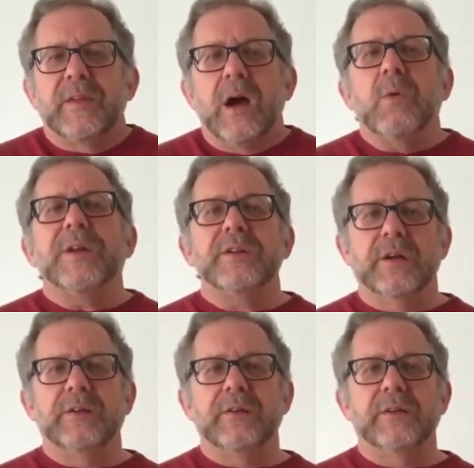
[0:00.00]
I
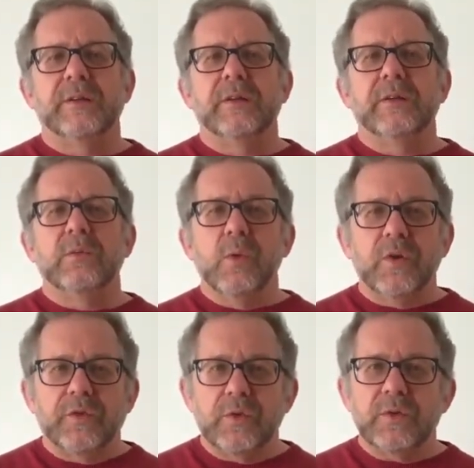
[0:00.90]
wondered
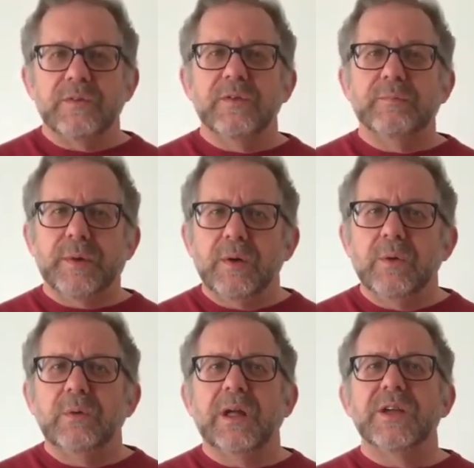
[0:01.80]
what sort of a
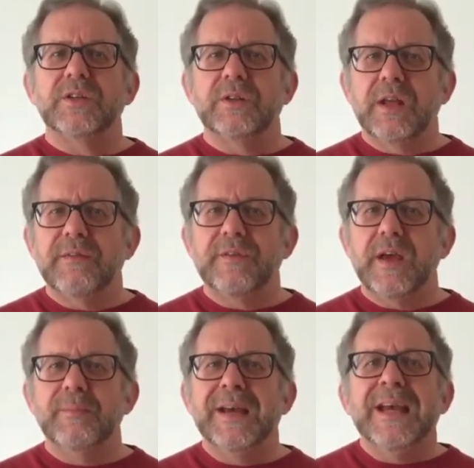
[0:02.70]
bowl I should give
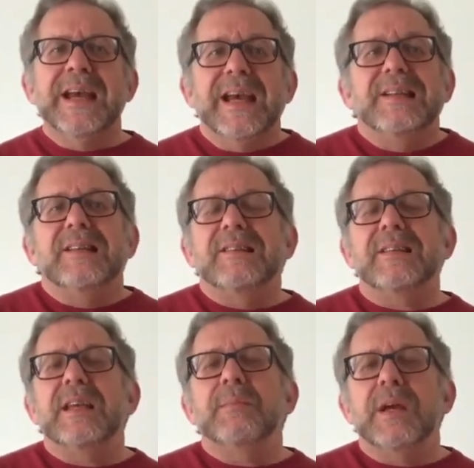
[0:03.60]
him. It didn't
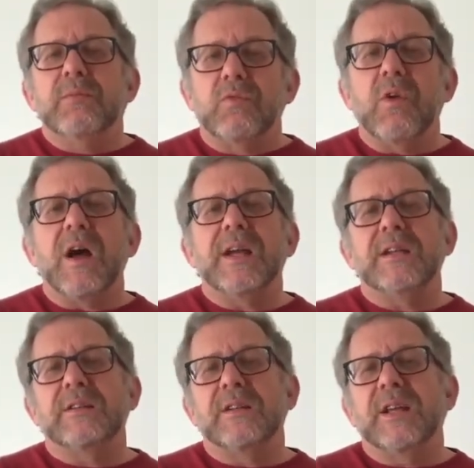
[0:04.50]
seem him
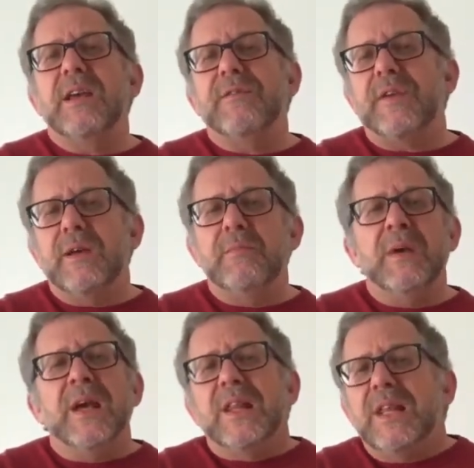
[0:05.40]
right to give him
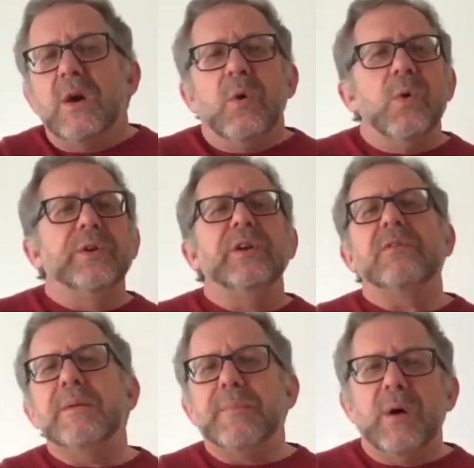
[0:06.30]
the
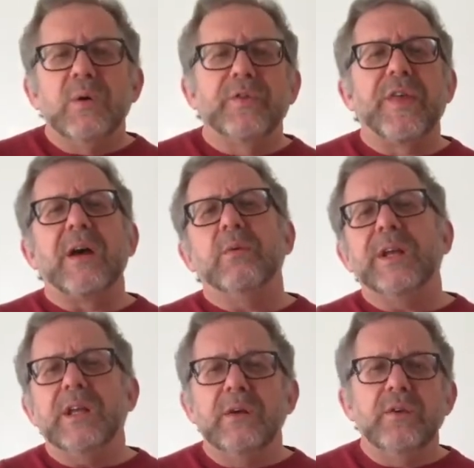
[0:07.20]
ordinary bowls that we
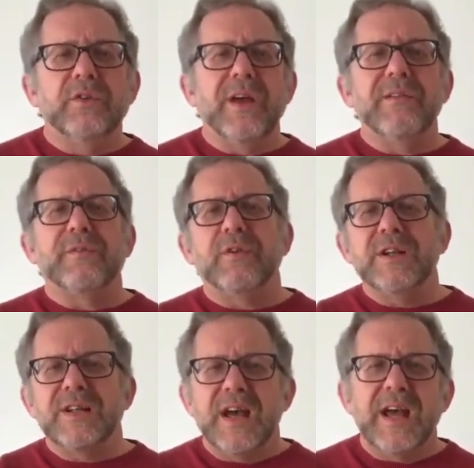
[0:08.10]
use every
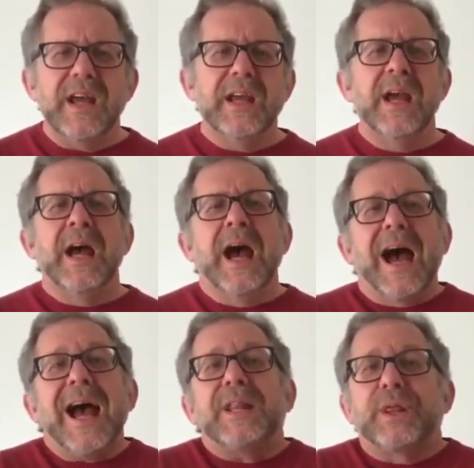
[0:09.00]
day.
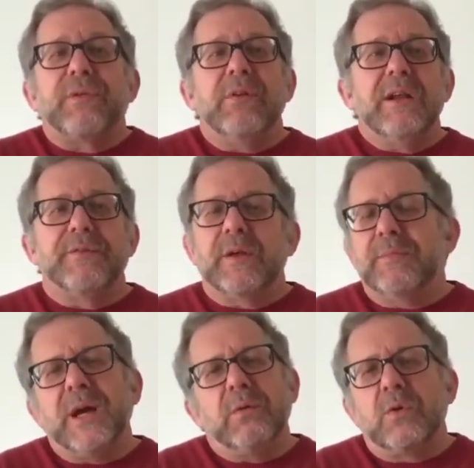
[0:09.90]
I had three of them,
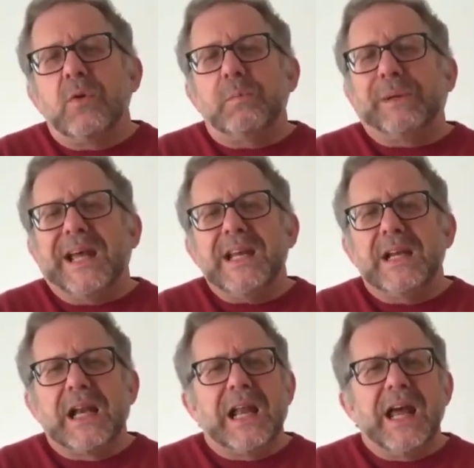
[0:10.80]
they were all
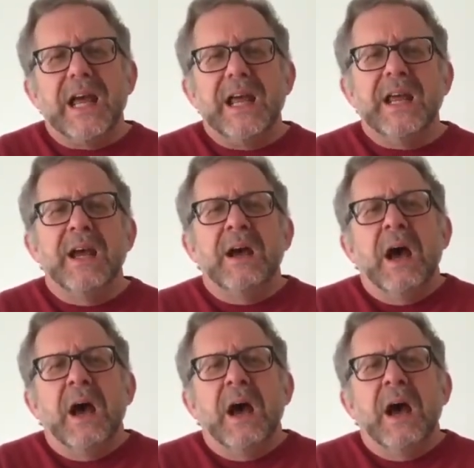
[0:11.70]
plain clay,